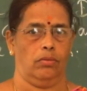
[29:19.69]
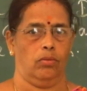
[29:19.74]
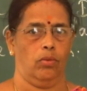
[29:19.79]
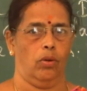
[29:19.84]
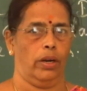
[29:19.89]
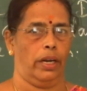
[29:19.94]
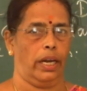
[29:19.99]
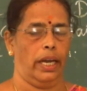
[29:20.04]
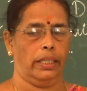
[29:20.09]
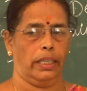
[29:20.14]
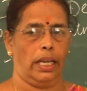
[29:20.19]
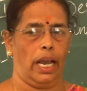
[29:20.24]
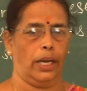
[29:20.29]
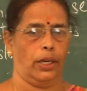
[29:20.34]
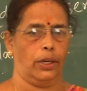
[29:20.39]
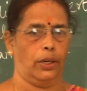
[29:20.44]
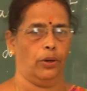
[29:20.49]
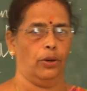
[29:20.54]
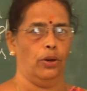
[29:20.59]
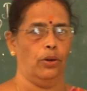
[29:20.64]
Okay,
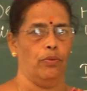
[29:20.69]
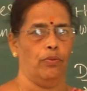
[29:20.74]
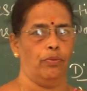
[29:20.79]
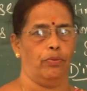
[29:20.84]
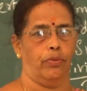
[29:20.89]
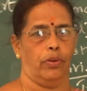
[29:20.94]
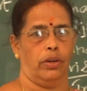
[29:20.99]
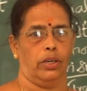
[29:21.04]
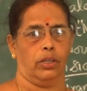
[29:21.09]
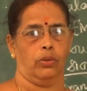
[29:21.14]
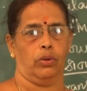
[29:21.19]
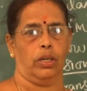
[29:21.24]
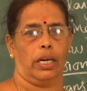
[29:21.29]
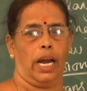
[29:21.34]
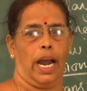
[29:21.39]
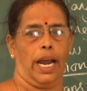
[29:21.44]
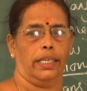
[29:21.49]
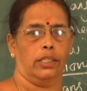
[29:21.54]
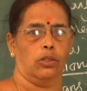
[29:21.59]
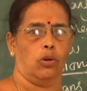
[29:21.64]
thank you for your
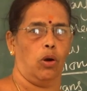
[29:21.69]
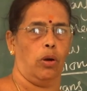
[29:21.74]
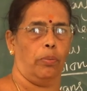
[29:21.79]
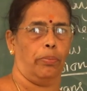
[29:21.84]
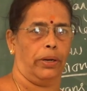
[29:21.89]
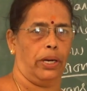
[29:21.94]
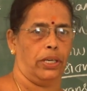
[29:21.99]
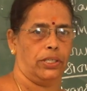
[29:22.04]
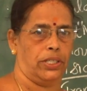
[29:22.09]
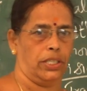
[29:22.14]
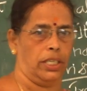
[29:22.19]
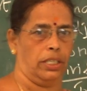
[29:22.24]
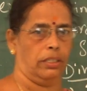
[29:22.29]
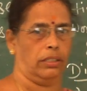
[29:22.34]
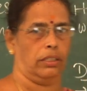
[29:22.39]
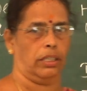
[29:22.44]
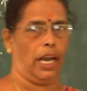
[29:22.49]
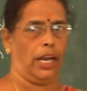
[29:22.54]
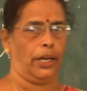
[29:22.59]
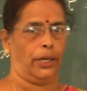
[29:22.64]
kind cooperation.
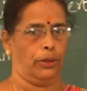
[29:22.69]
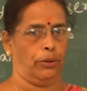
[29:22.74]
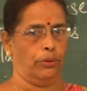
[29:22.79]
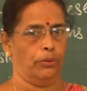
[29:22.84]
Thank